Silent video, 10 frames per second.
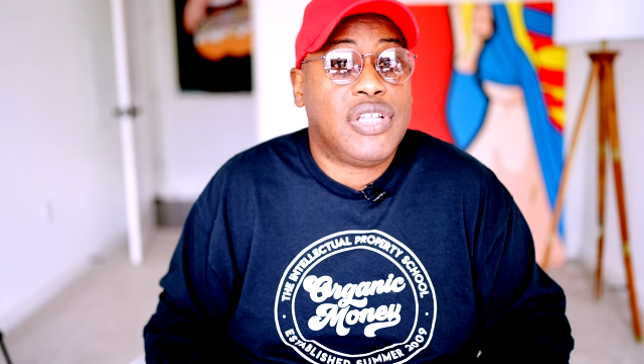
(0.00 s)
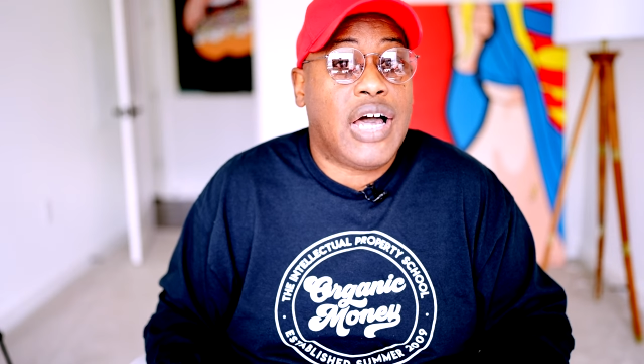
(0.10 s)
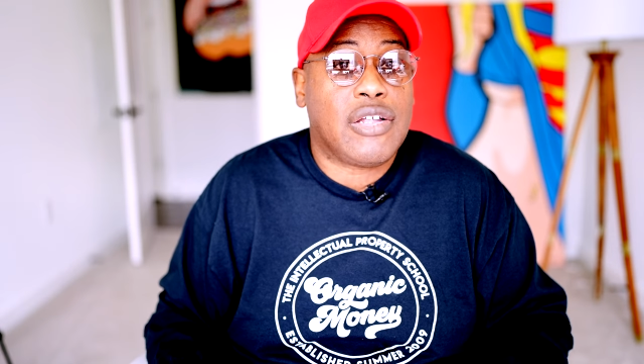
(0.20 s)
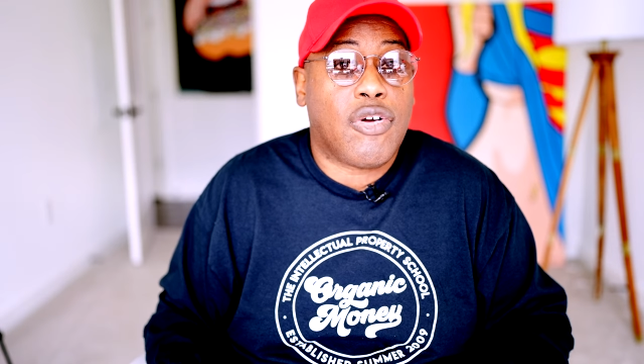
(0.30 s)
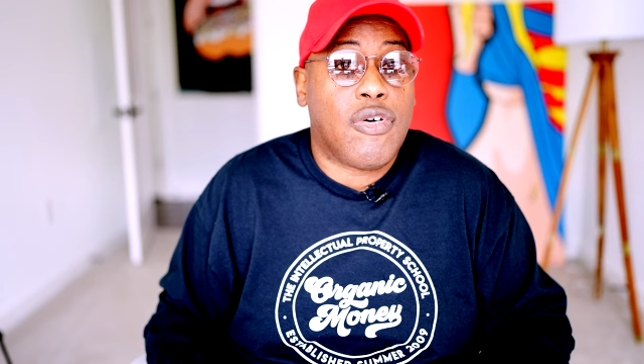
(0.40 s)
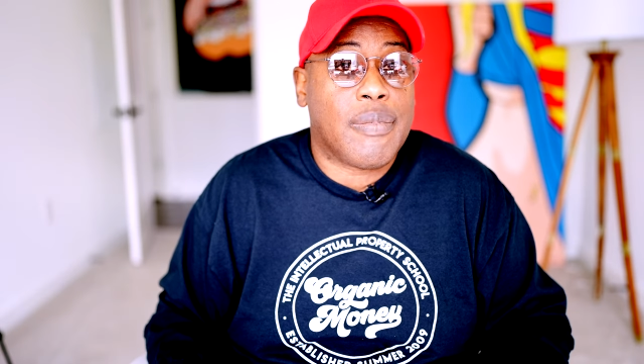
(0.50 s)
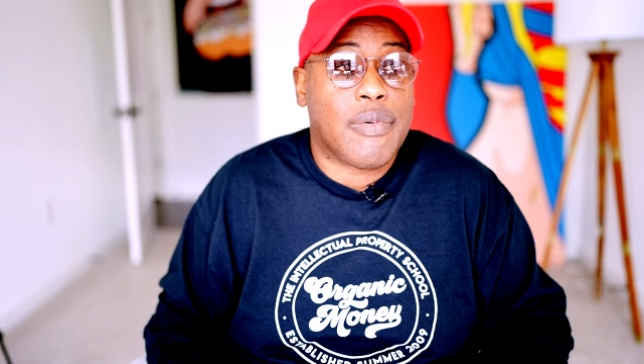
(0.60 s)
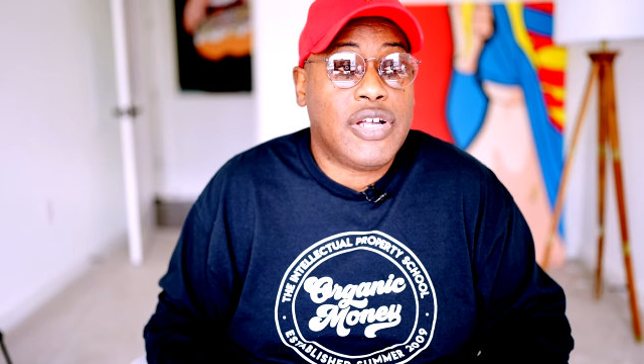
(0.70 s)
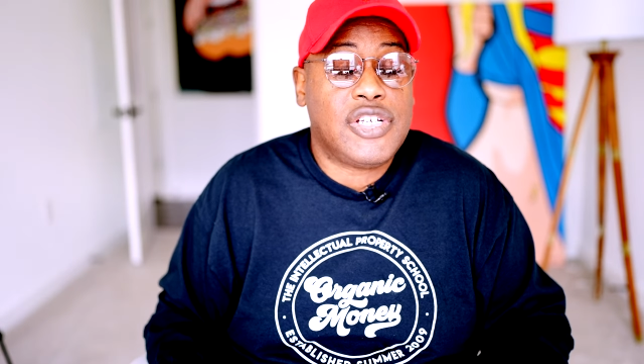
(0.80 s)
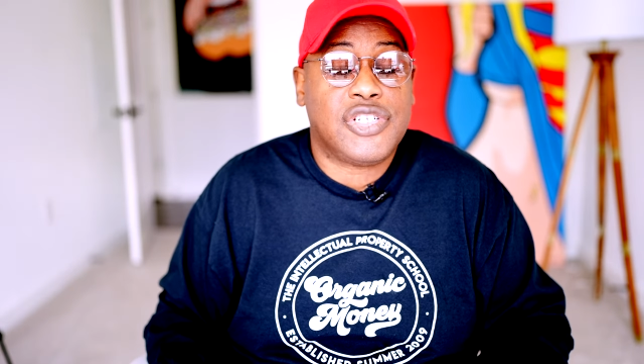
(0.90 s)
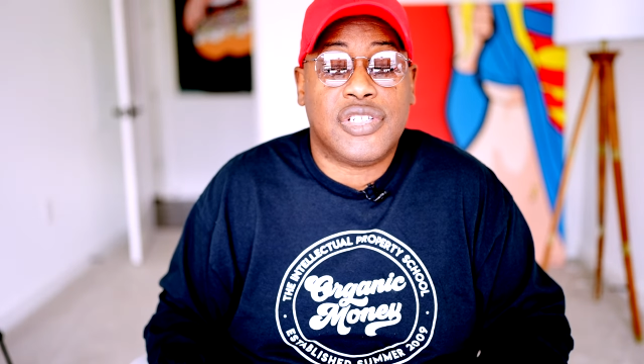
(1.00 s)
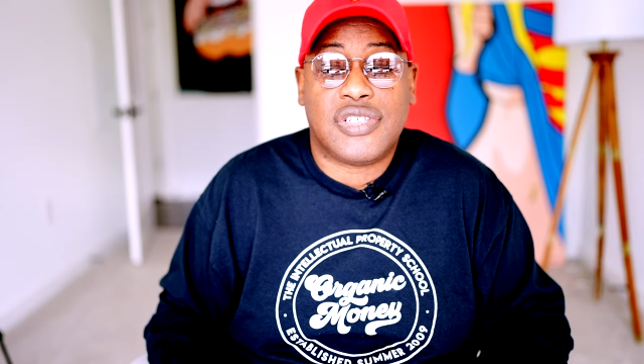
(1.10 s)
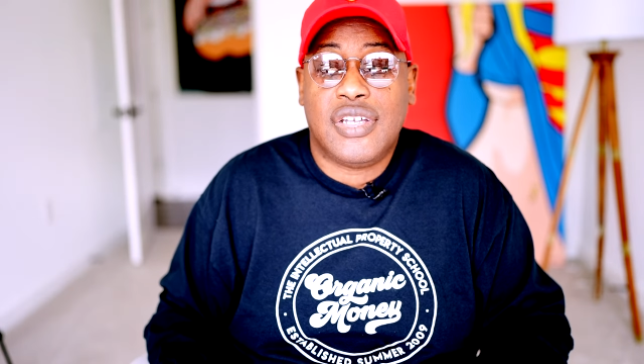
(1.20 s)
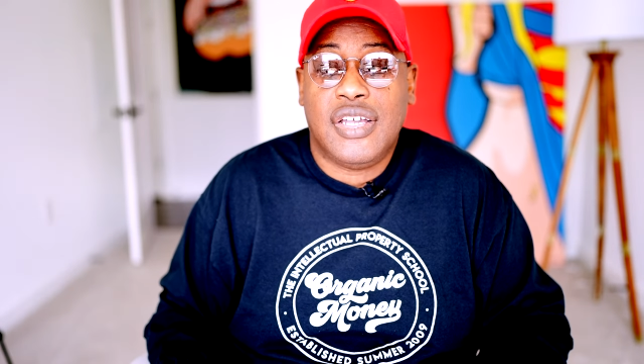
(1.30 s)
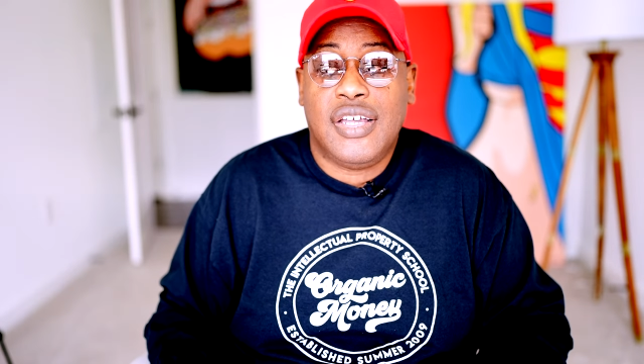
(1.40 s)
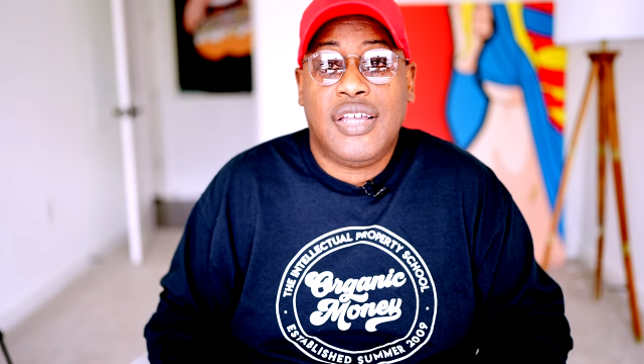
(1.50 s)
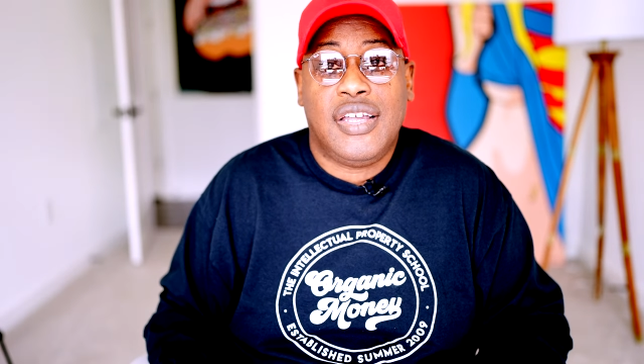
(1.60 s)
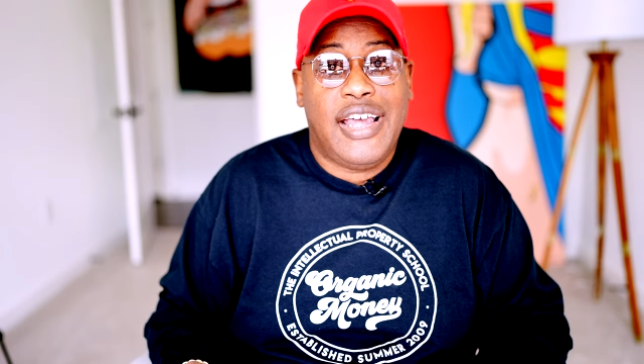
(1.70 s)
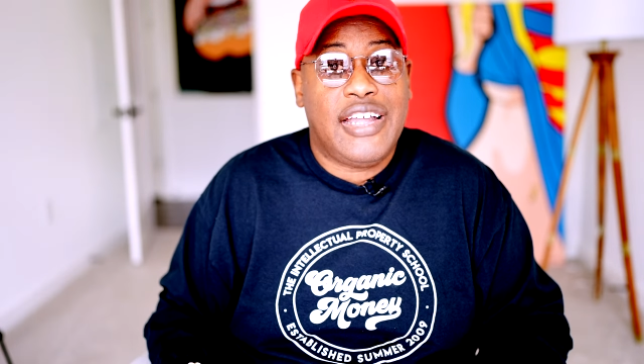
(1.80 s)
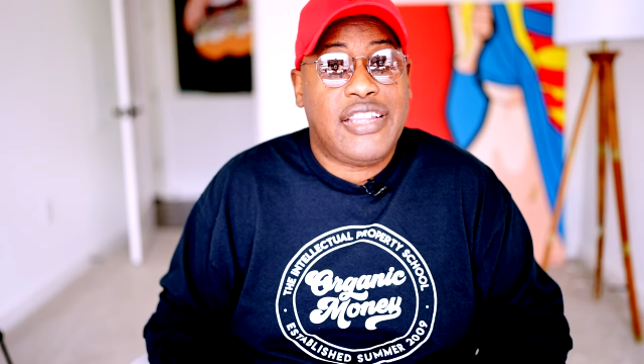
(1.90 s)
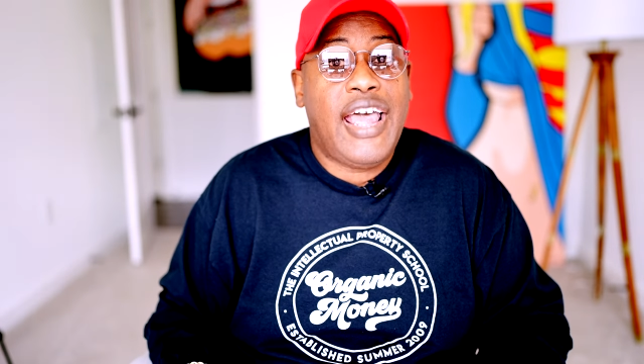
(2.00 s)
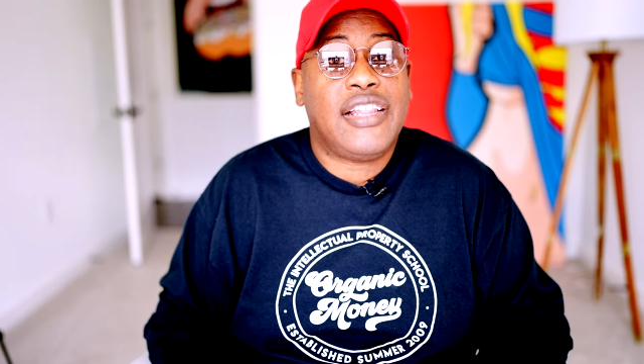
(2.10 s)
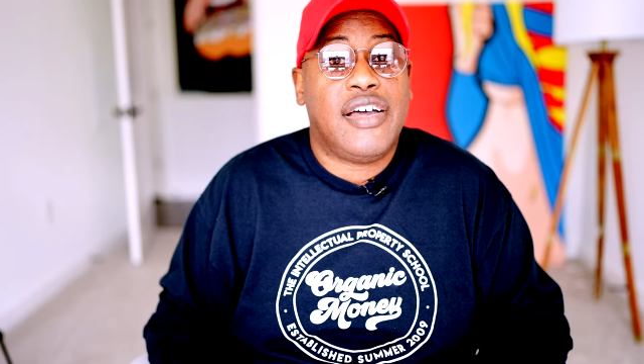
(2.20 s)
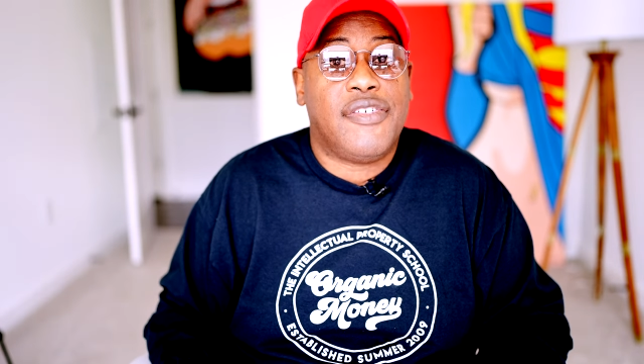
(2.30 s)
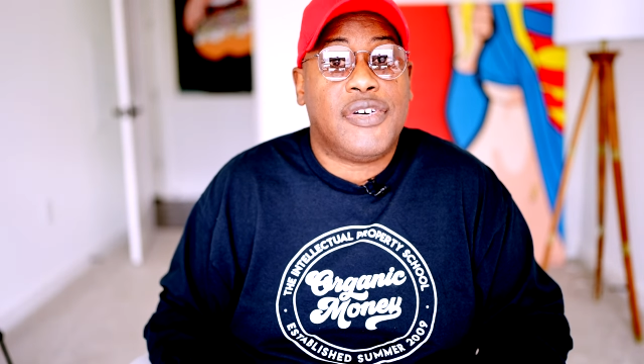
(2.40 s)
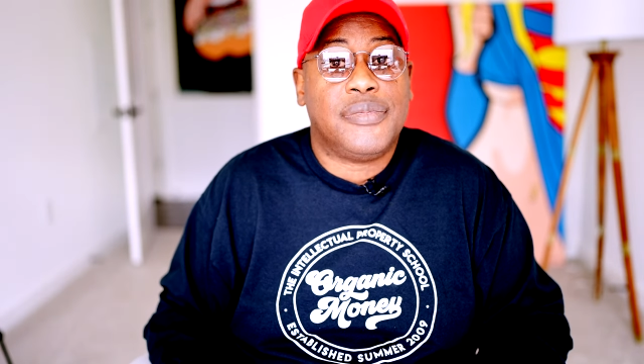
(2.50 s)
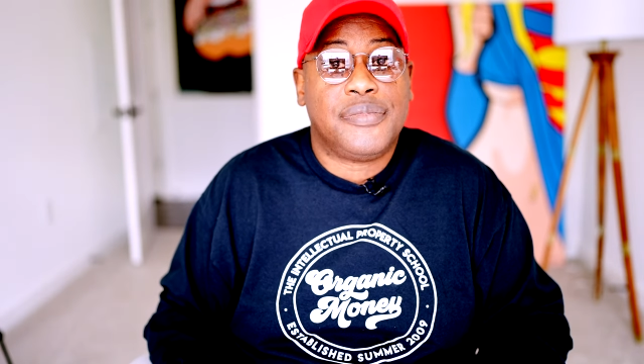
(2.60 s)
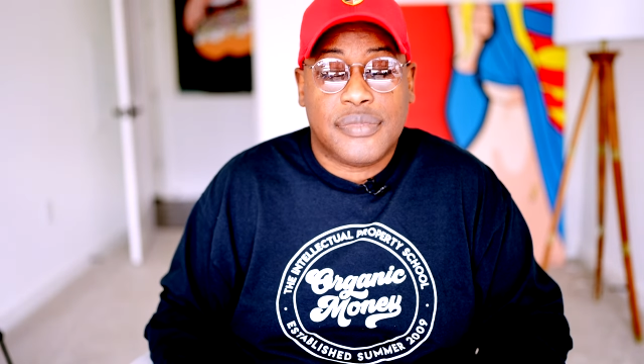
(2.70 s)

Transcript: dollar corporations at that level.